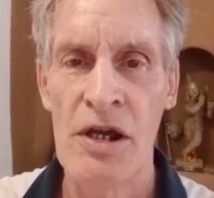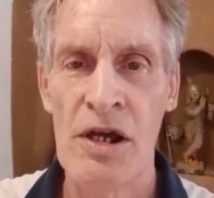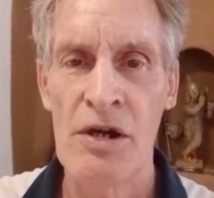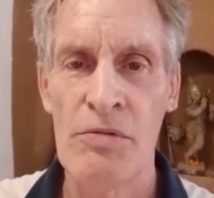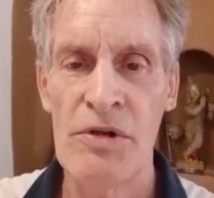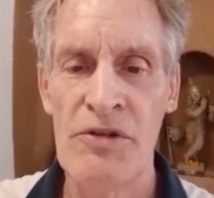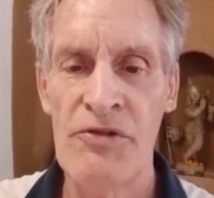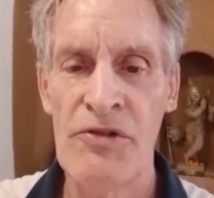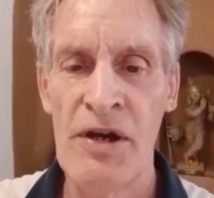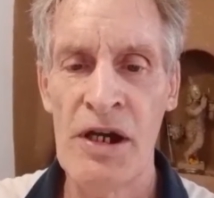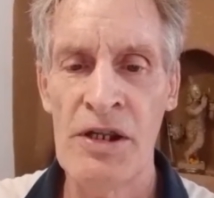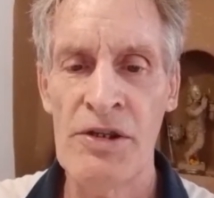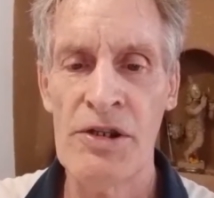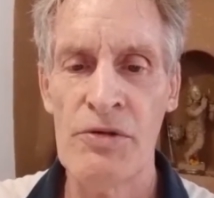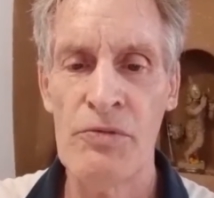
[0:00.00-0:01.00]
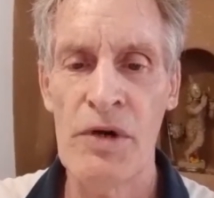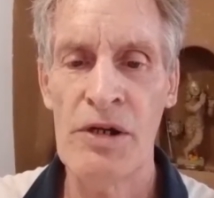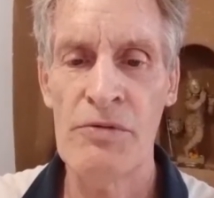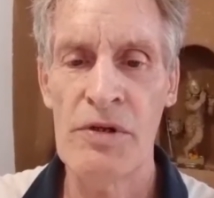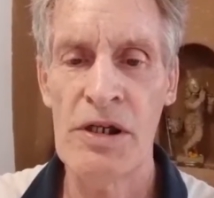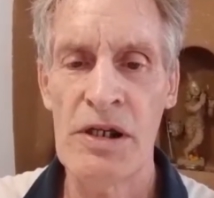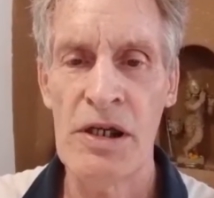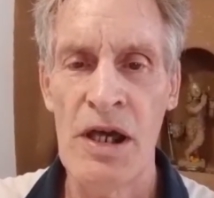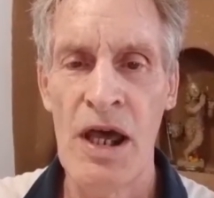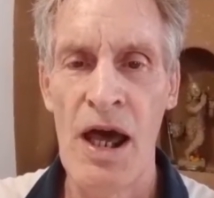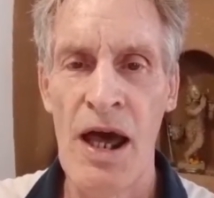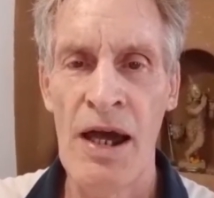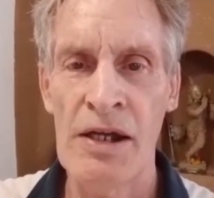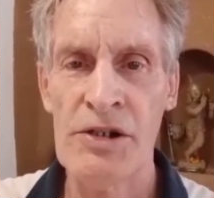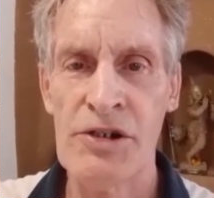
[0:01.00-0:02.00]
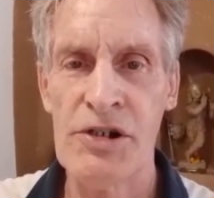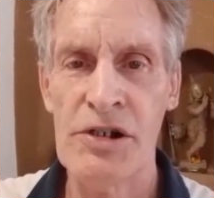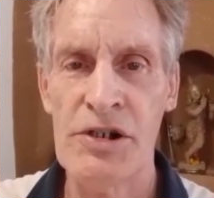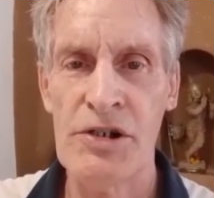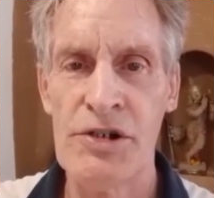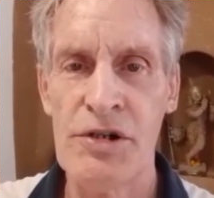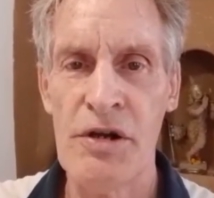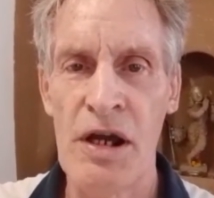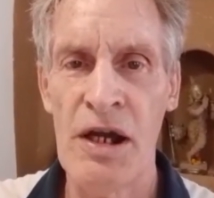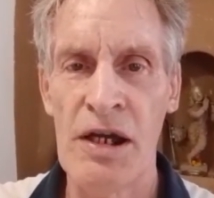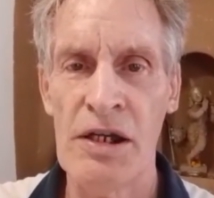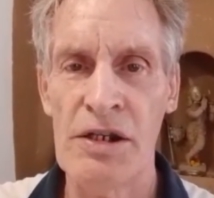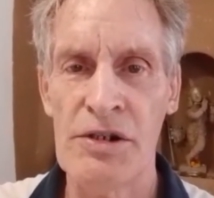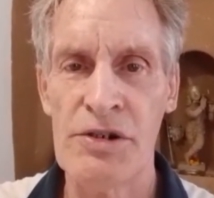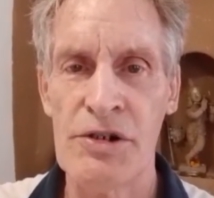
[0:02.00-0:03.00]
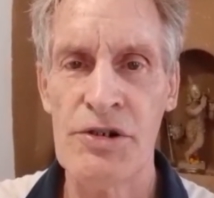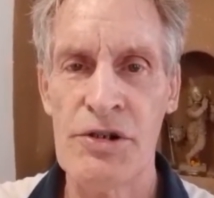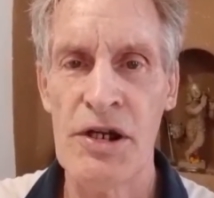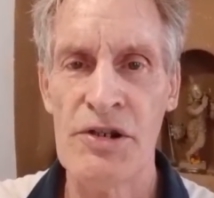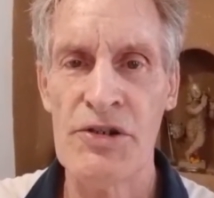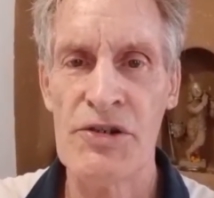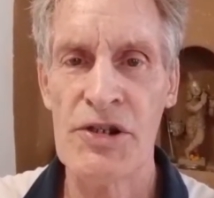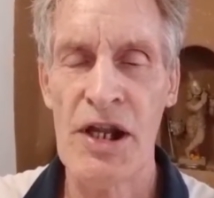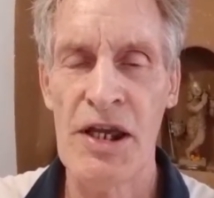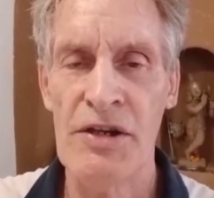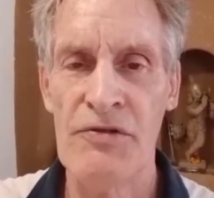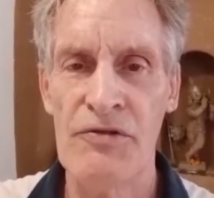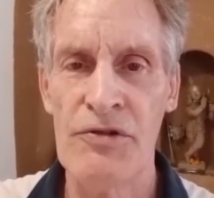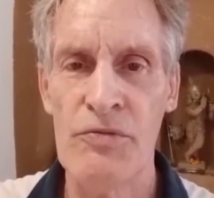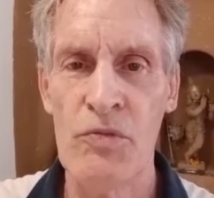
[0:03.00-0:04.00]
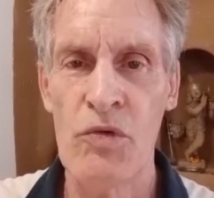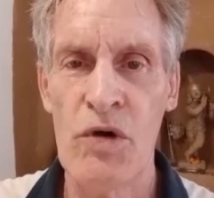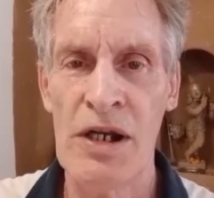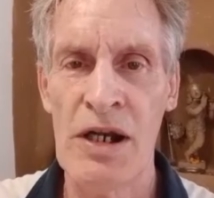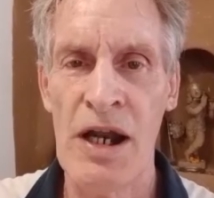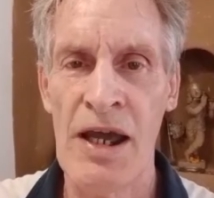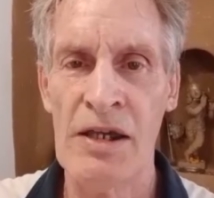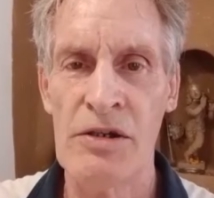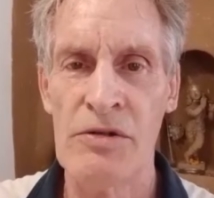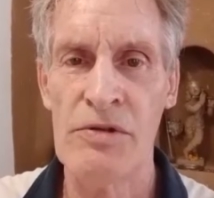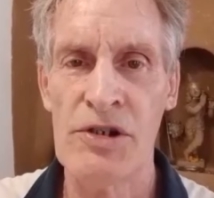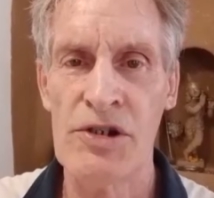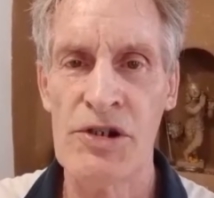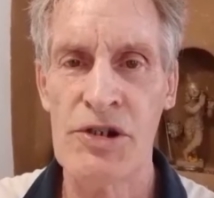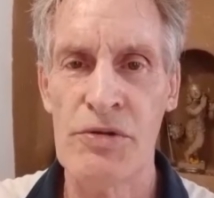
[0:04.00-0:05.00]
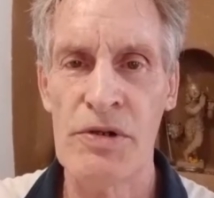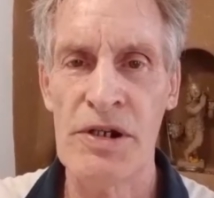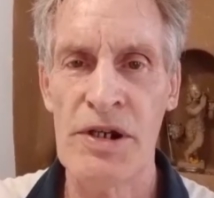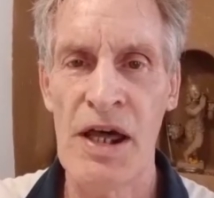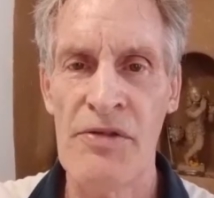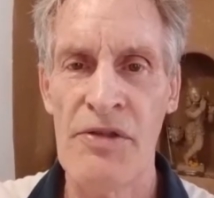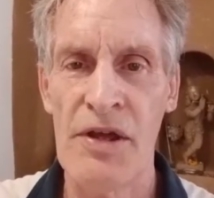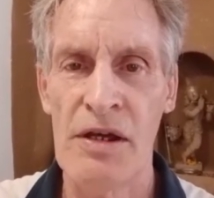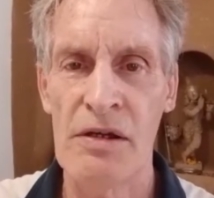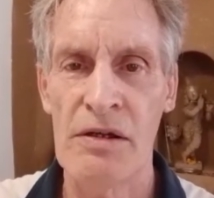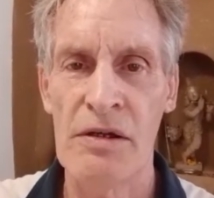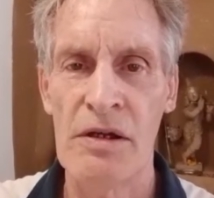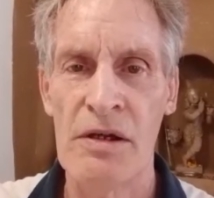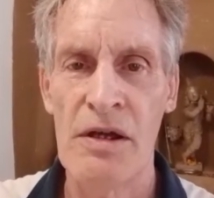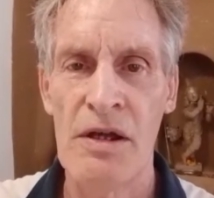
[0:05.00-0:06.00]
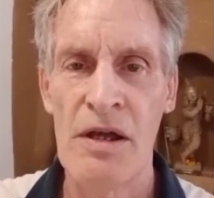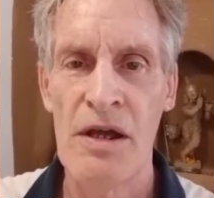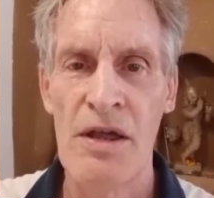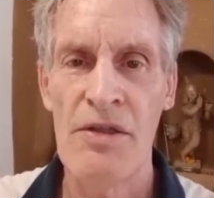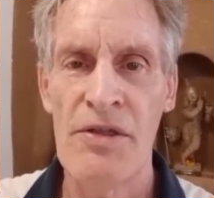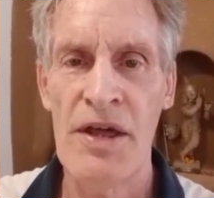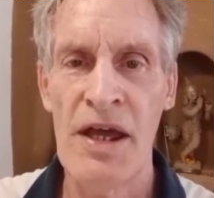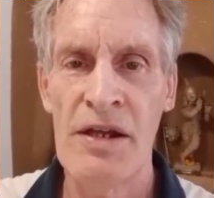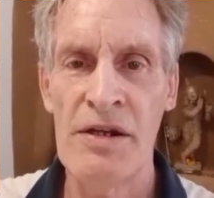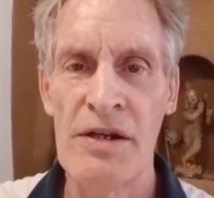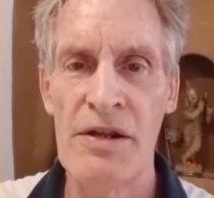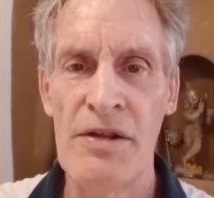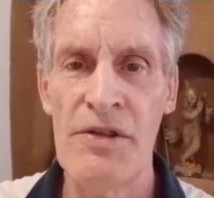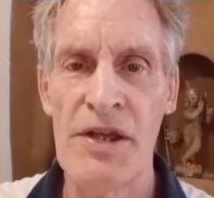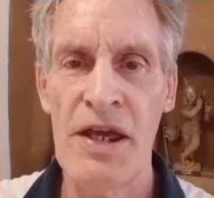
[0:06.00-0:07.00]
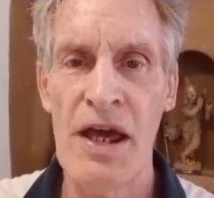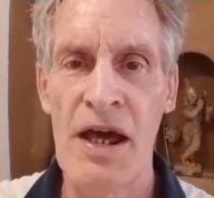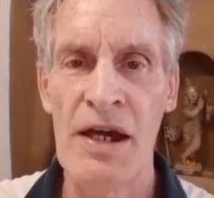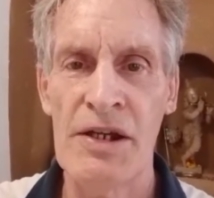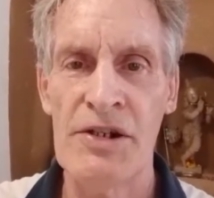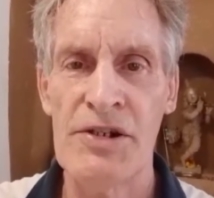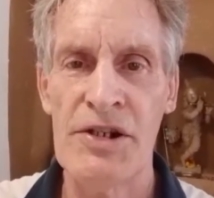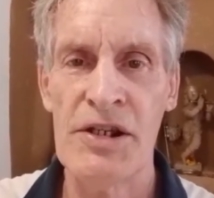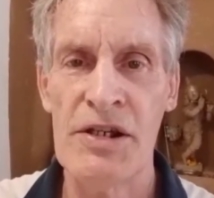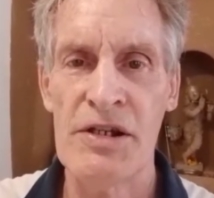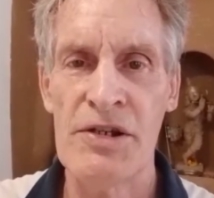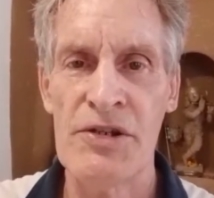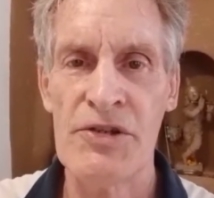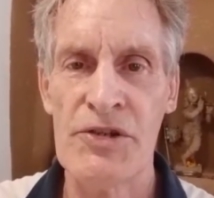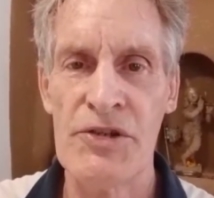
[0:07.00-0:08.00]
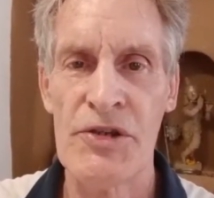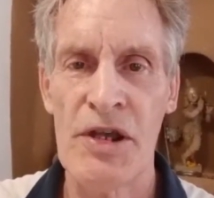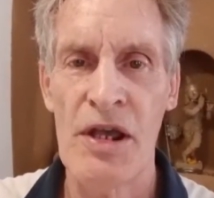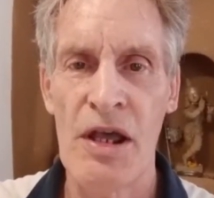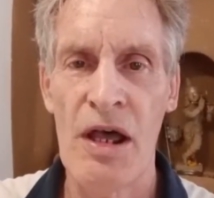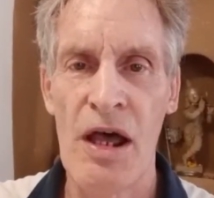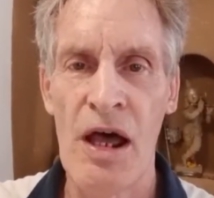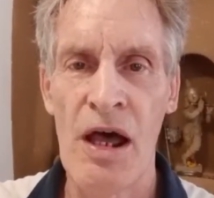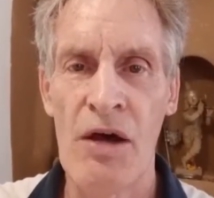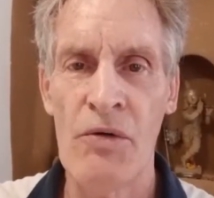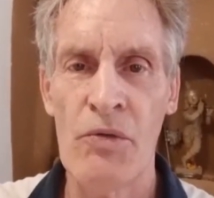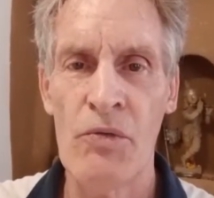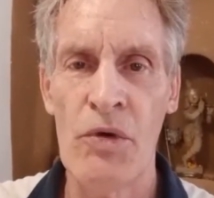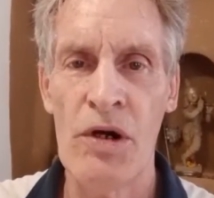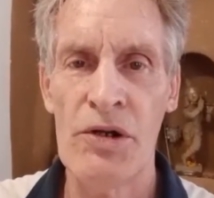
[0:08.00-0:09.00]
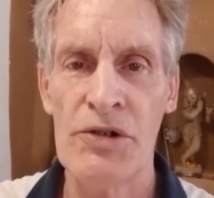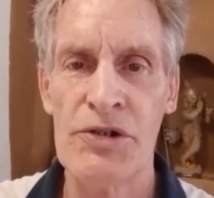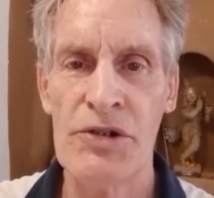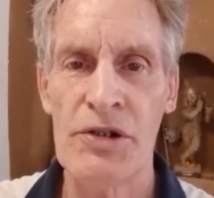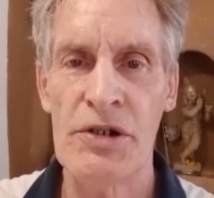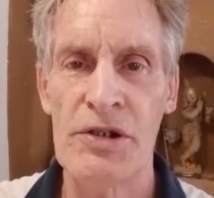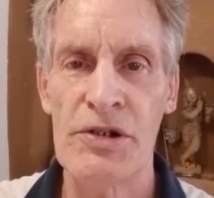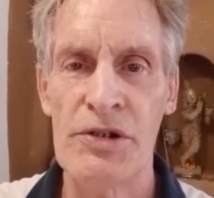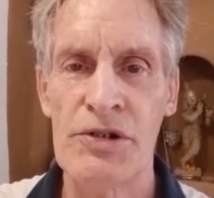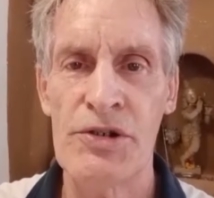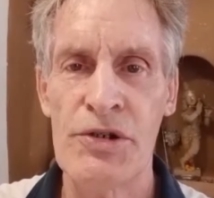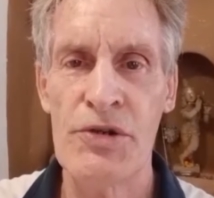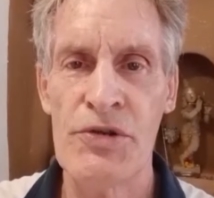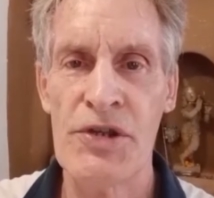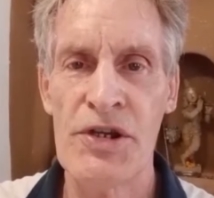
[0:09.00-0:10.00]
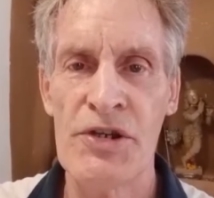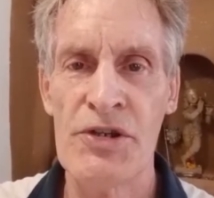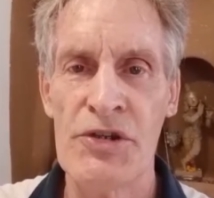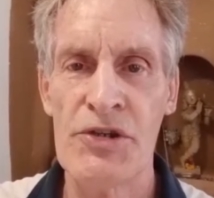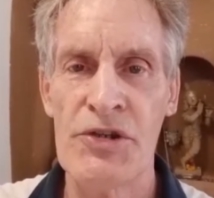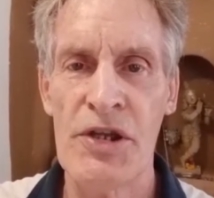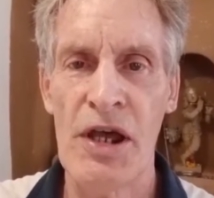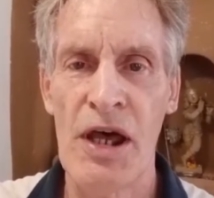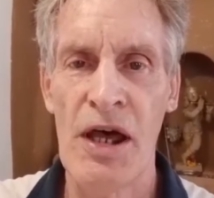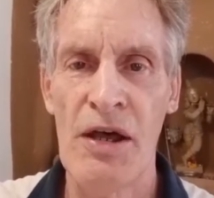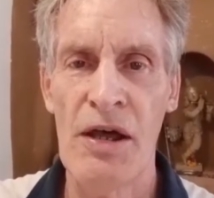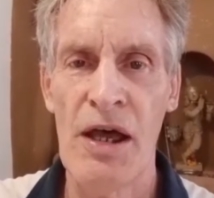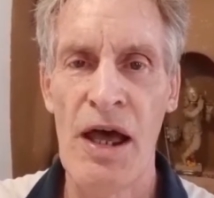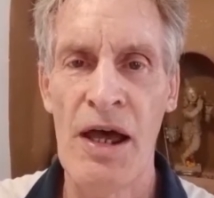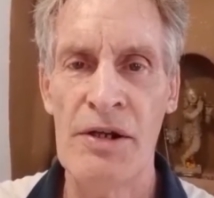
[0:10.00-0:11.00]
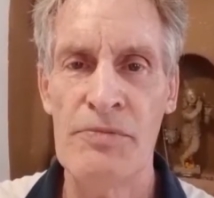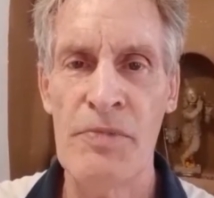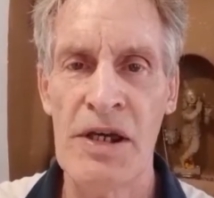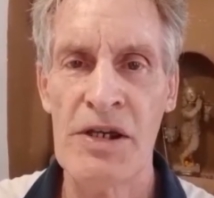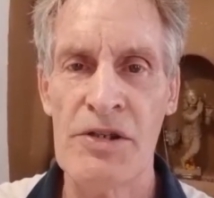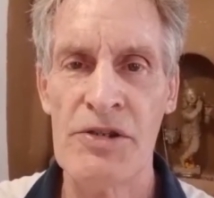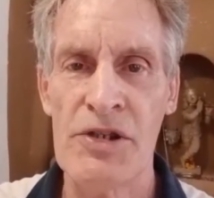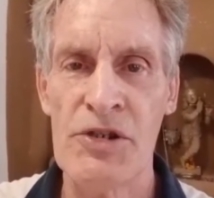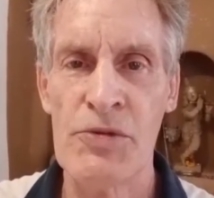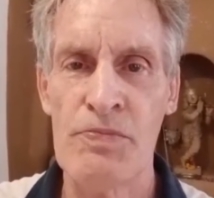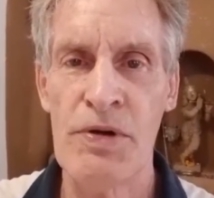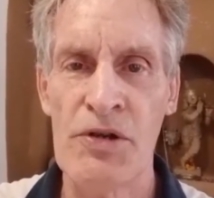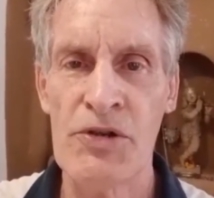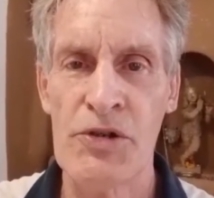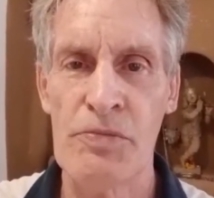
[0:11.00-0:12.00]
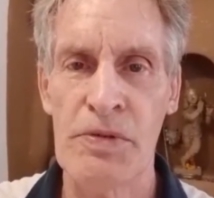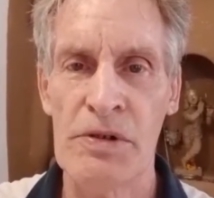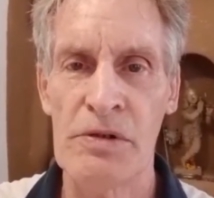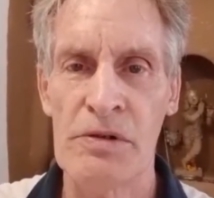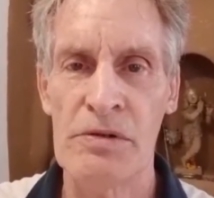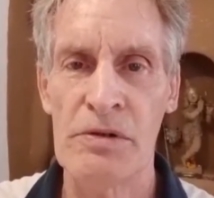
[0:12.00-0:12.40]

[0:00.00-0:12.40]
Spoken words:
We find that when we actually try to translate from one language to another, then the ideas are what do this and make this possible.